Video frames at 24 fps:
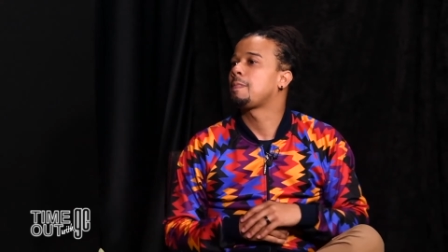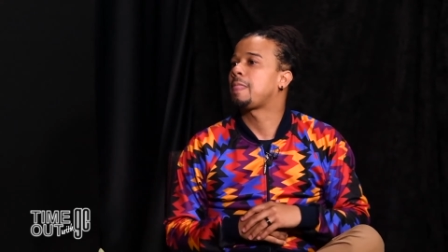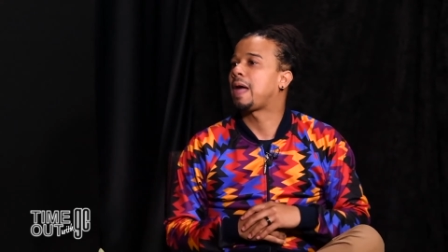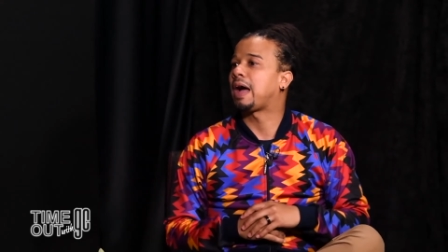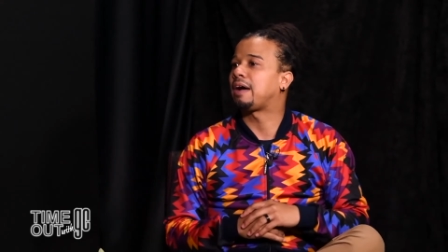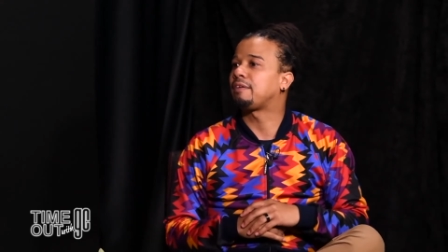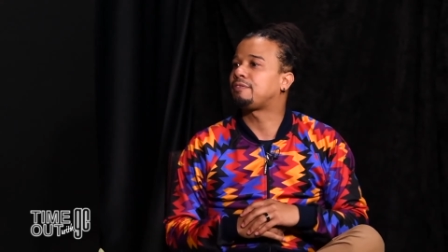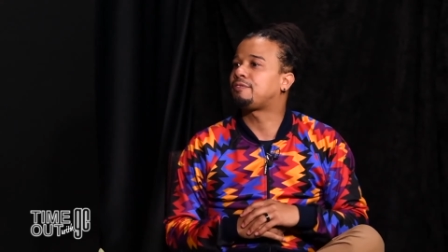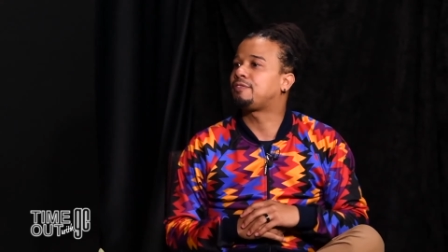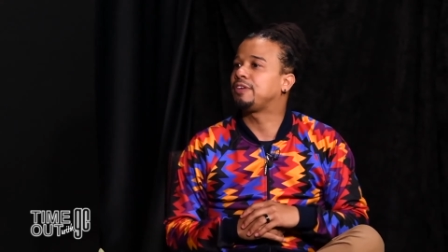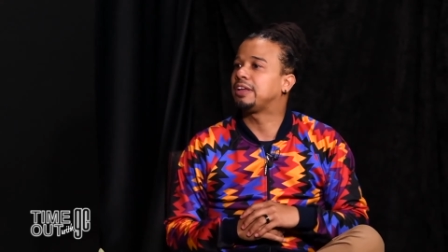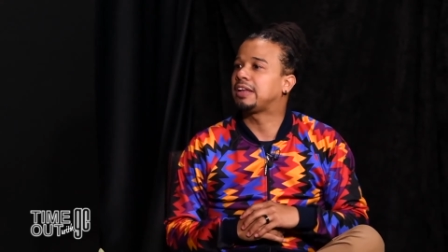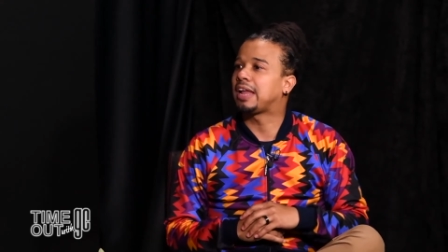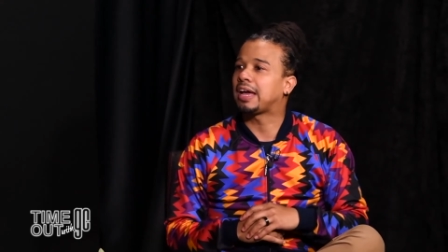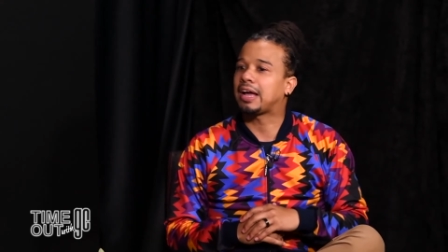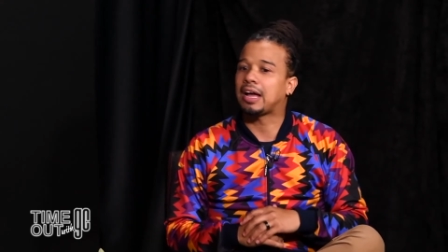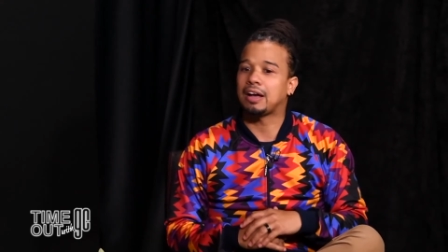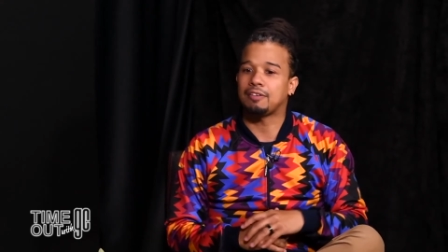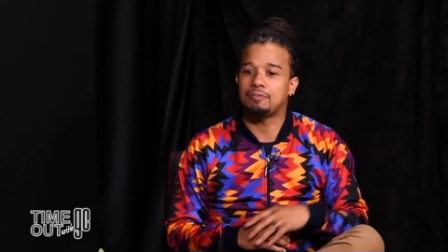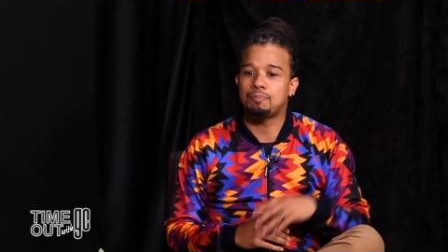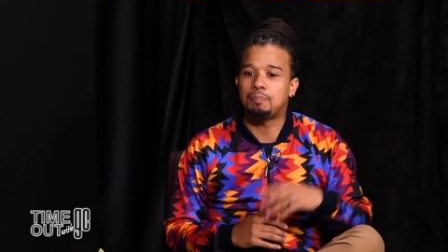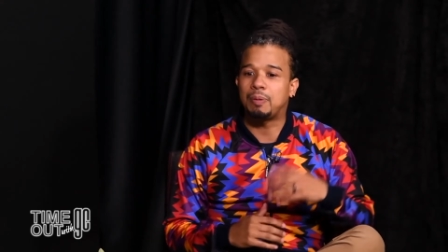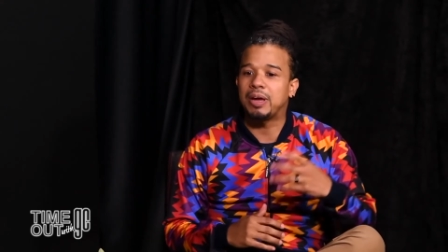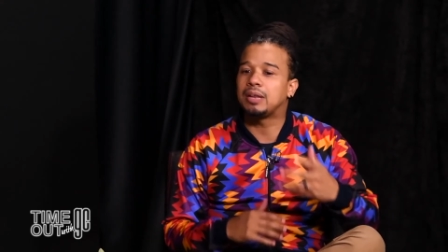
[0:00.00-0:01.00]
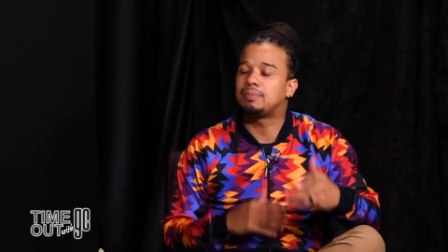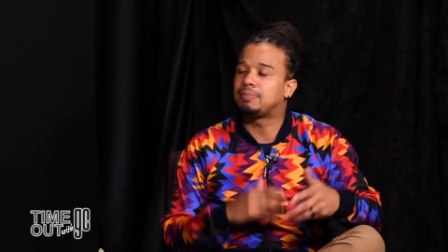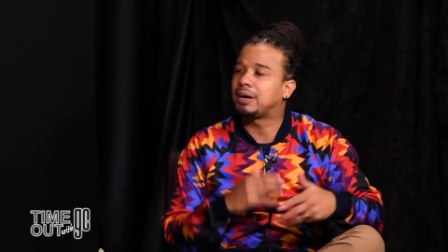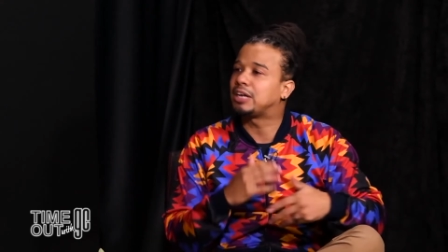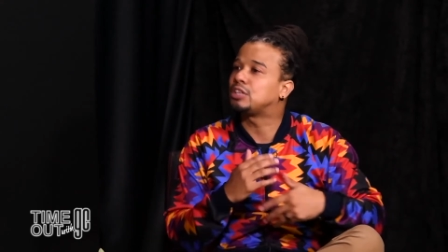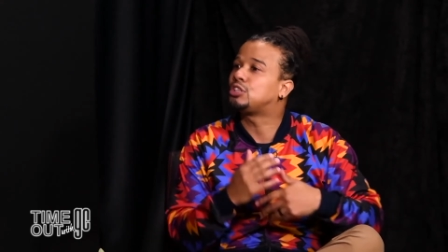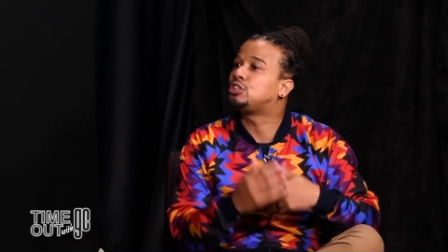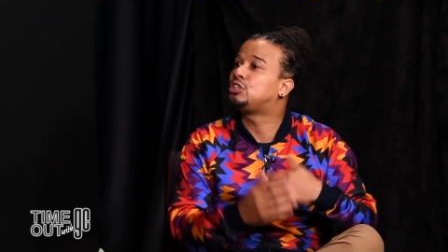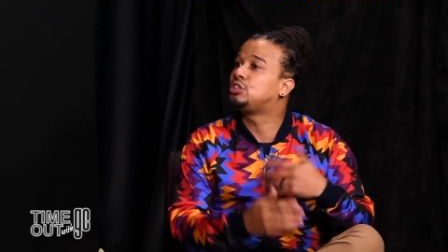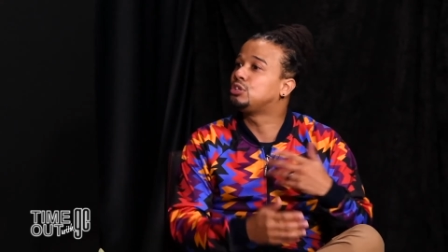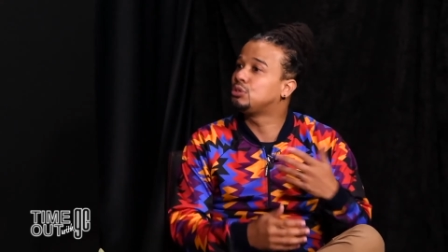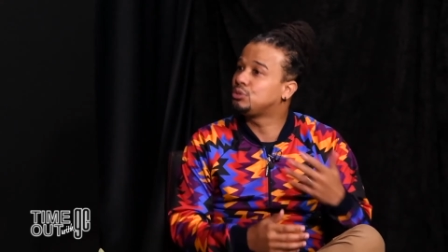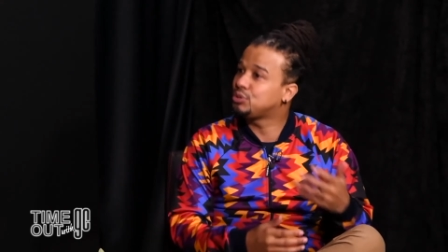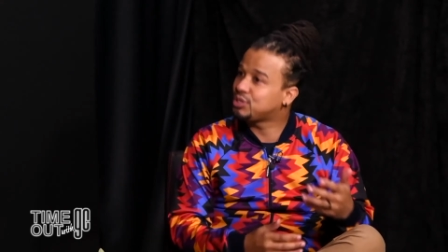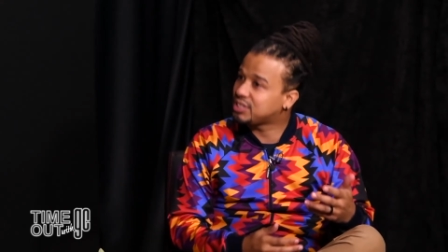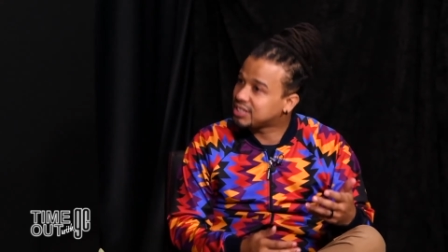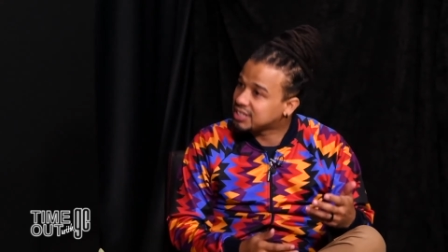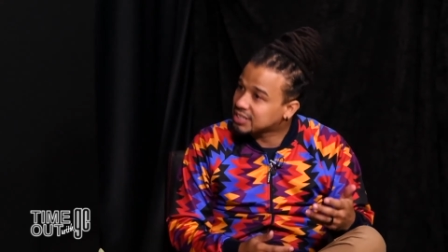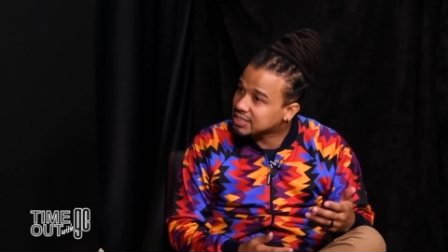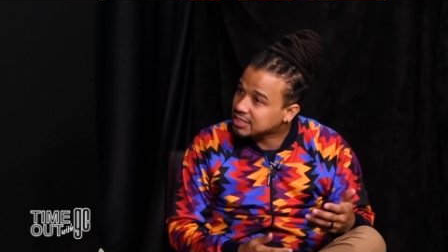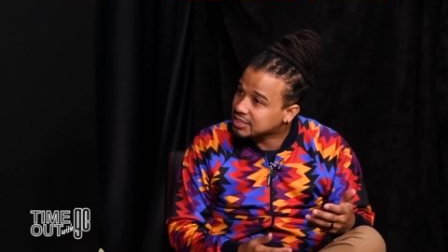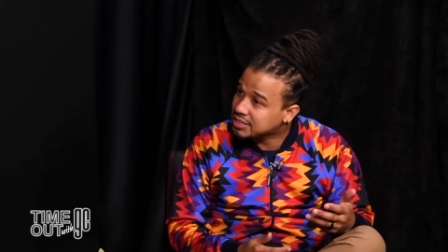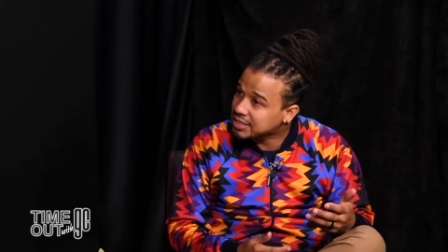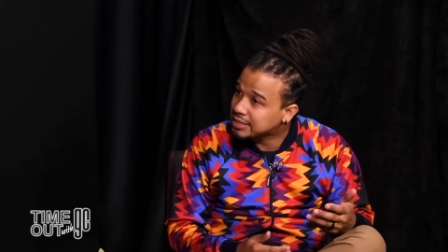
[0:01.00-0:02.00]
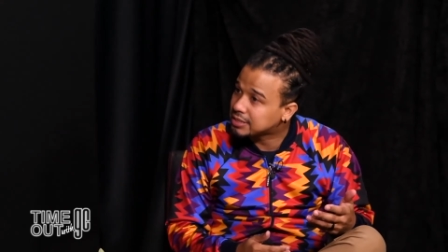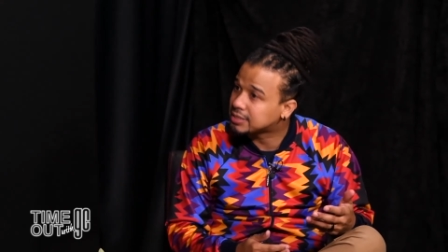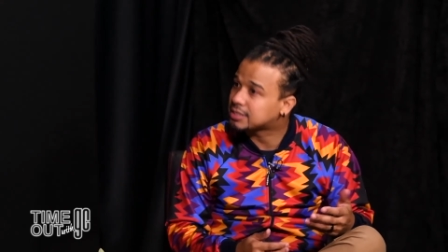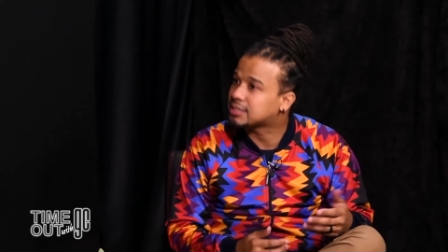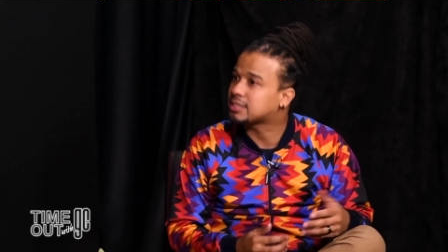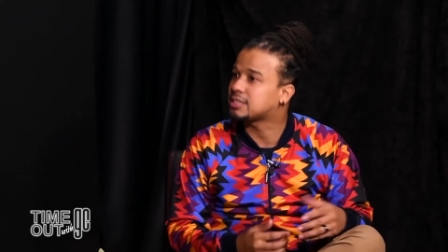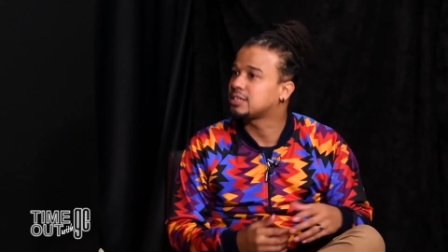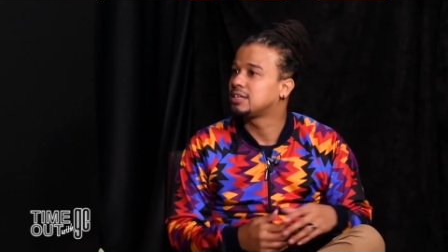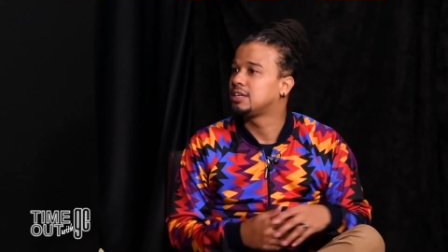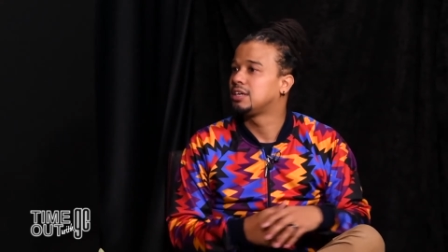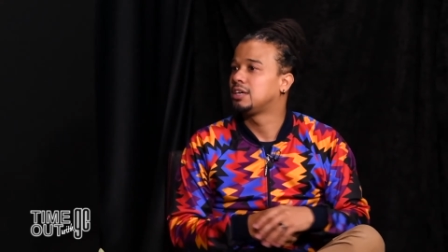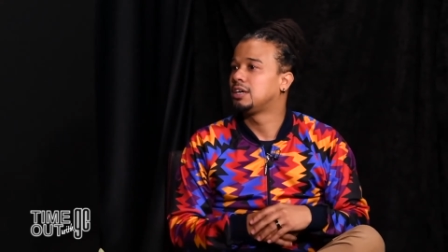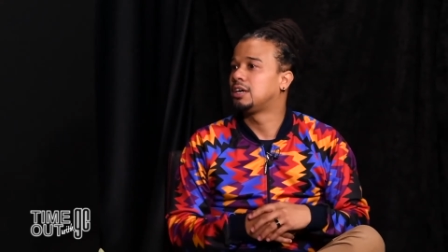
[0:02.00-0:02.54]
I feel like I've paid my dues in a sense,